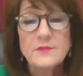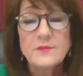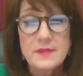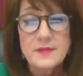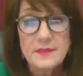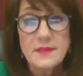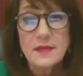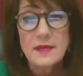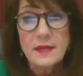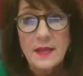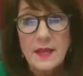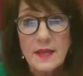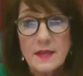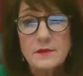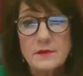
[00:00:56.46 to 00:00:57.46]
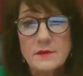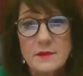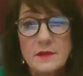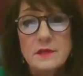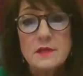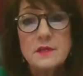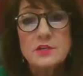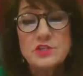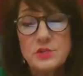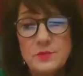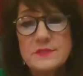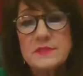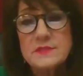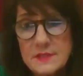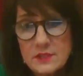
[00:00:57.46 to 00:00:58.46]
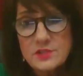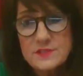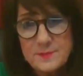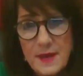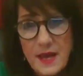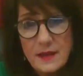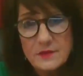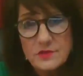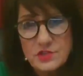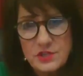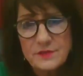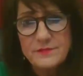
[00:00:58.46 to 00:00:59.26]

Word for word: I'll say that again she was in such a spot,